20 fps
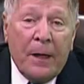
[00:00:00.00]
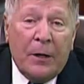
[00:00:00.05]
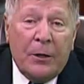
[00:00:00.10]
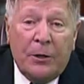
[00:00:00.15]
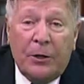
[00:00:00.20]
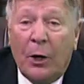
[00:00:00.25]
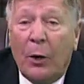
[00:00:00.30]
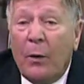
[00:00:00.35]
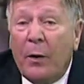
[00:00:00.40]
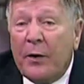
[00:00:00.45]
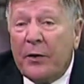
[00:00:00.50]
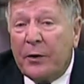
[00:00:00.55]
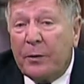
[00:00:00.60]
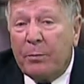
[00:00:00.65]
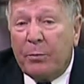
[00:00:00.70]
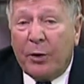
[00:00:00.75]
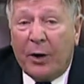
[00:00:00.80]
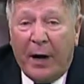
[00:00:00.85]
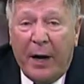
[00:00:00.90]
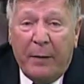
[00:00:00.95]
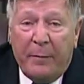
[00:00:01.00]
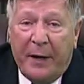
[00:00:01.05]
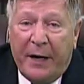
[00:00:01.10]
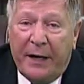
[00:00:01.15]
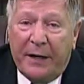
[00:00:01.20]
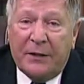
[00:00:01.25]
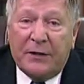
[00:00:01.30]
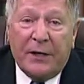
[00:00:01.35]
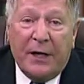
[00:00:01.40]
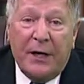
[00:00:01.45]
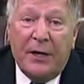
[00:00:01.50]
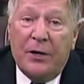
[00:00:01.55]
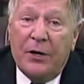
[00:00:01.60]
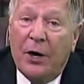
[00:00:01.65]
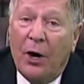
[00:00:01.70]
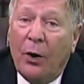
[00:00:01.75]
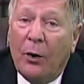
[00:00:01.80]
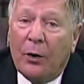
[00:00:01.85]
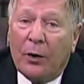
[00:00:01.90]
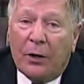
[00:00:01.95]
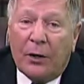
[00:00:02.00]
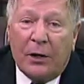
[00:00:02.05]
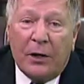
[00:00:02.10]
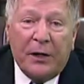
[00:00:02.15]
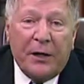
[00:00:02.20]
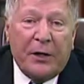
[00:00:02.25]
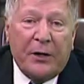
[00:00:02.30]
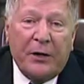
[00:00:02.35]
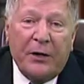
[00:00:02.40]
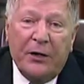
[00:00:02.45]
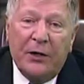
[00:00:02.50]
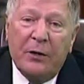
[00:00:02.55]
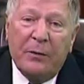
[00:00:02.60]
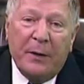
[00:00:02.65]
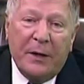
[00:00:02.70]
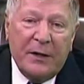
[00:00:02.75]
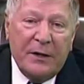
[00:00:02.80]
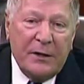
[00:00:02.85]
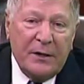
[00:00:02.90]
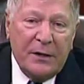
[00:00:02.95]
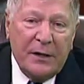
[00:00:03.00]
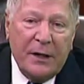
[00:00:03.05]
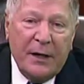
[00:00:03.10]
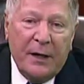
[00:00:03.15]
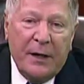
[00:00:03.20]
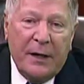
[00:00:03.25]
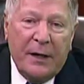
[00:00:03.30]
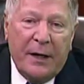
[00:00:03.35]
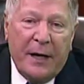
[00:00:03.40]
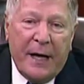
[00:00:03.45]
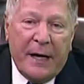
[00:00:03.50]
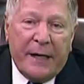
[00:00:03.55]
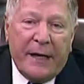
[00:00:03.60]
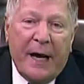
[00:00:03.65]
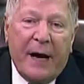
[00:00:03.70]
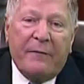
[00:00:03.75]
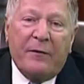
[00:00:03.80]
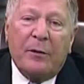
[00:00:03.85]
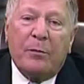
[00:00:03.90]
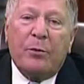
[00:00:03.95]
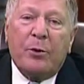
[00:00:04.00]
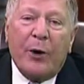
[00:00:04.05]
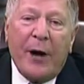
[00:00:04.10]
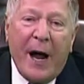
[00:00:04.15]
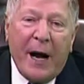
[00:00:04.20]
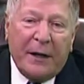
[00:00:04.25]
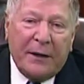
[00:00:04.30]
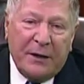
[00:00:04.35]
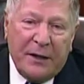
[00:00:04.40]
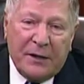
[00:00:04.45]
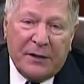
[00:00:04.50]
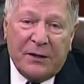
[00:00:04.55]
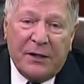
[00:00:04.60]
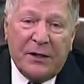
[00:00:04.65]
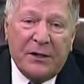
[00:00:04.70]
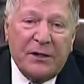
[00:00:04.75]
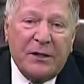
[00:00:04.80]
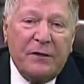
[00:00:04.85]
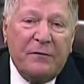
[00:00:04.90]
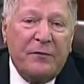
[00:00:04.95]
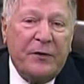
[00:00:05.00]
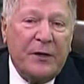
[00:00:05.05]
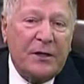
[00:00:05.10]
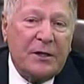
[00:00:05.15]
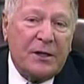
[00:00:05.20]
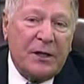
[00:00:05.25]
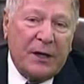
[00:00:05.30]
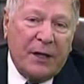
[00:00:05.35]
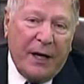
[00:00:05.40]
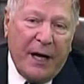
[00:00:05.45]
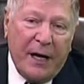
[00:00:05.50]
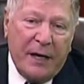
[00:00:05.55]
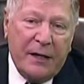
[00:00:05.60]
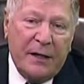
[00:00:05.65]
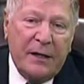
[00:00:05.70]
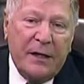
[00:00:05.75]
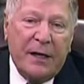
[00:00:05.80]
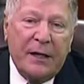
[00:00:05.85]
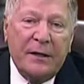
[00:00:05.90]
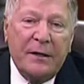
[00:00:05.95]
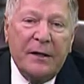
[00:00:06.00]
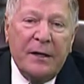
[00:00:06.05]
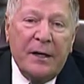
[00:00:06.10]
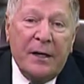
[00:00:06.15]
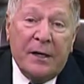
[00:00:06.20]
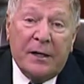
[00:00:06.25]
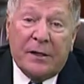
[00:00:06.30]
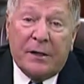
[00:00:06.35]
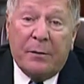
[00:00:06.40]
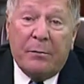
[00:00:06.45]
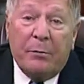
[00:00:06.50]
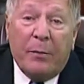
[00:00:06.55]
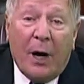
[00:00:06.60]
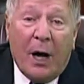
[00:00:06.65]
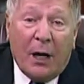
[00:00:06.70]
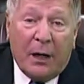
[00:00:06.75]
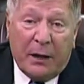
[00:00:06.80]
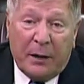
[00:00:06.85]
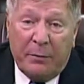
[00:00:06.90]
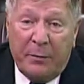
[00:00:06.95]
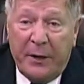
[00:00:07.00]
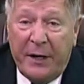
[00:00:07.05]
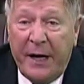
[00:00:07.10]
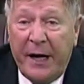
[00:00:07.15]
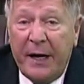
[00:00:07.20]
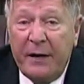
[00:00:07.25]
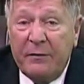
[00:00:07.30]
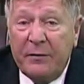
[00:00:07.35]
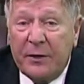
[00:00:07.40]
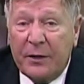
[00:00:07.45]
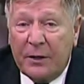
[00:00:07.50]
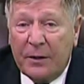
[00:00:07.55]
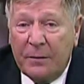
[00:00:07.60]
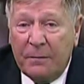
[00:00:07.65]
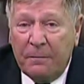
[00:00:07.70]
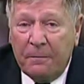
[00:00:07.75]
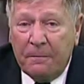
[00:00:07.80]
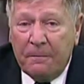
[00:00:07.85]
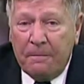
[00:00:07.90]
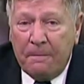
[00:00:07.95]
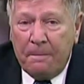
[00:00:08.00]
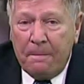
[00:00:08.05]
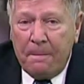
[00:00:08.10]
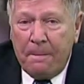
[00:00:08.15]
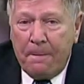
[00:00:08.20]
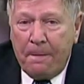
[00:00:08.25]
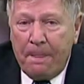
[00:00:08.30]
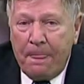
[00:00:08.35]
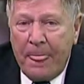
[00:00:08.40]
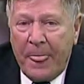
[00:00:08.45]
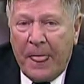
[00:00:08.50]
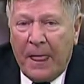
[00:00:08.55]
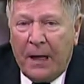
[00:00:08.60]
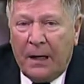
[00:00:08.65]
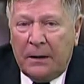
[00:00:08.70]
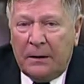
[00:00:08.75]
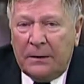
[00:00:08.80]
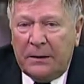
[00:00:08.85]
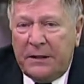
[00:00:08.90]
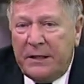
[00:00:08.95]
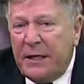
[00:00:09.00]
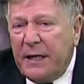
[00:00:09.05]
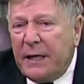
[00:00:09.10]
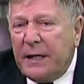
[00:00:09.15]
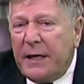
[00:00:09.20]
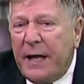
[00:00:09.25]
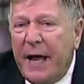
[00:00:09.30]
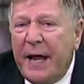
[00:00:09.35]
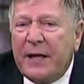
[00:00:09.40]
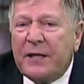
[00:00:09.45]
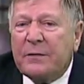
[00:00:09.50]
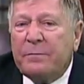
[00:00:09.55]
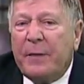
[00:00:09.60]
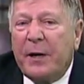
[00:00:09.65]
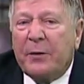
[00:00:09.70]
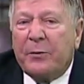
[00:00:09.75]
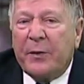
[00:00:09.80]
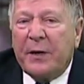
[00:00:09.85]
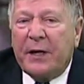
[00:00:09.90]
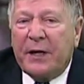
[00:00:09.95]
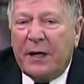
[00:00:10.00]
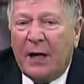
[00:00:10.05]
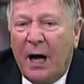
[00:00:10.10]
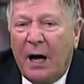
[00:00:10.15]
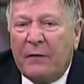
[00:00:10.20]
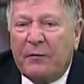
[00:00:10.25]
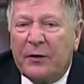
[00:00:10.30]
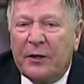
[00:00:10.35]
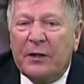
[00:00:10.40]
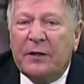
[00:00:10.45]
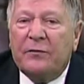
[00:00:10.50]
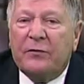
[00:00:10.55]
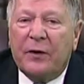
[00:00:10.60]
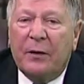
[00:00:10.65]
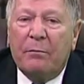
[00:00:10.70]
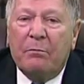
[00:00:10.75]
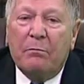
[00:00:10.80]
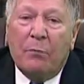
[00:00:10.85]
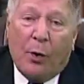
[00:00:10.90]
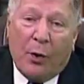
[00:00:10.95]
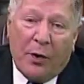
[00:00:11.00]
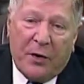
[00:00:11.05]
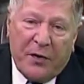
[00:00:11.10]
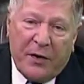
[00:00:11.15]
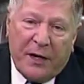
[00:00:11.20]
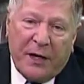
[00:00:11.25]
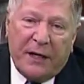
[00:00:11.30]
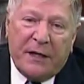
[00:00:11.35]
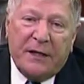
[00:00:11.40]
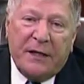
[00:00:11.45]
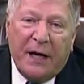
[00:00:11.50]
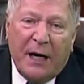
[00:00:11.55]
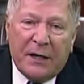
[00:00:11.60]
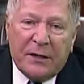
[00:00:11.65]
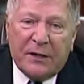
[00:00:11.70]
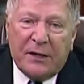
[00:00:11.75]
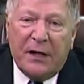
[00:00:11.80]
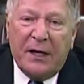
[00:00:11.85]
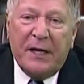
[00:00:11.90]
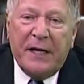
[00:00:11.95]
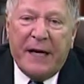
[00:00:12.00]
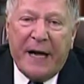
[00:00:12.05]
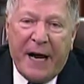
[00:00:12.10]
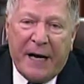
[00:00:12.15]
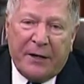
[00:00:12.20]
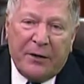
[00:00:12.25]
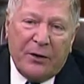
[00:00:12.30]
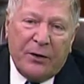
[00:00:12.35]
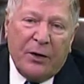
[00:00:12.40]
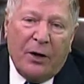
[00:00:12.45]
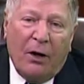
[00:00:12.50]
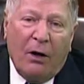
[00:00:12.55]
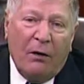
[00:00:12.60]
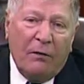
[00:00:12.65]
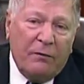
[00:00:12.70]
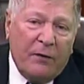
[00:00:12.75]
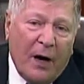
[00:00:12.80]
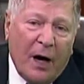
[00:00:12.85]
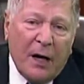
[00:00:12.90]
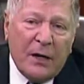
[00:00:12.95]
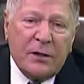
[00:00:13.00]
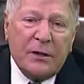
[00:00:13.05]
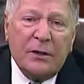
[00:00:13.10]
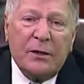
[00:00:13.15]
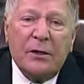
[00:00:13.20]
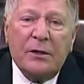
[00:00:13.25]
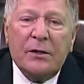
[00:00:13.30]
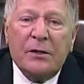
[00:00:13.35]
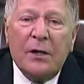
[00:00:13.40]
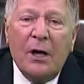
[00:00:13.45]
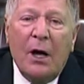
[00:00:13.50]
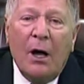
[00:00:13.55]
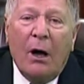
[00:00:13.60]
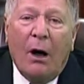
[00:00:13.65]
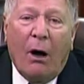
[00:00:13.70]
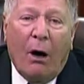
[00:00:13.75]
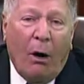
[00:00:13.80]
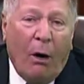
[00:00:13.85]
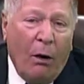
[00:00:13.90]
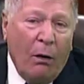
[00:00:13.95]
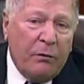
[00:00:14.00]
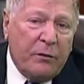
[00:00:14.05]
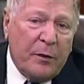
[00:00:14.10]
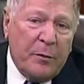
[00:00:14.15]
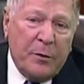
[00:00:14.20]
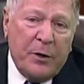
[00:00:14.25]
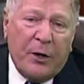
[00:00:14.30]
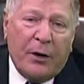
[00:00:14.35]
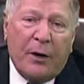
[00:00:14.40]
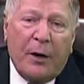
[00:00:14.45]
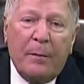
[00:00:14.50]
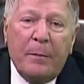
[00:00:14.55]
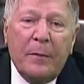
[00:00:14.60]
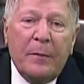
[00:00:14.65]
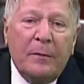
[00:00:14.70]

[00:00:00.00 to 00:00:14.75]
No other primates and no earlier humans had ever practiced this sophisticated and symbolic behavior. DNA has been recovered from more than a dozen Neanderthal fossils, all from Europe.